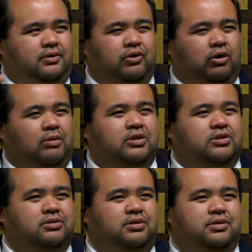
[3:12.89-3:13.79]

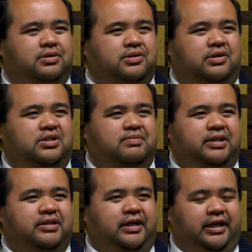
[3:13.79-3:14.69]
normal, so to
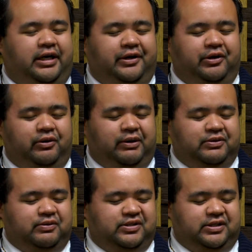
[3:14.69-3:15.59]
speak. Like I knew I
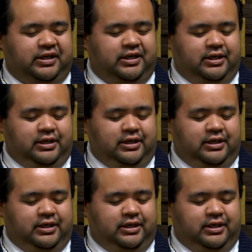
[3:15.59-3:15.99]
was always like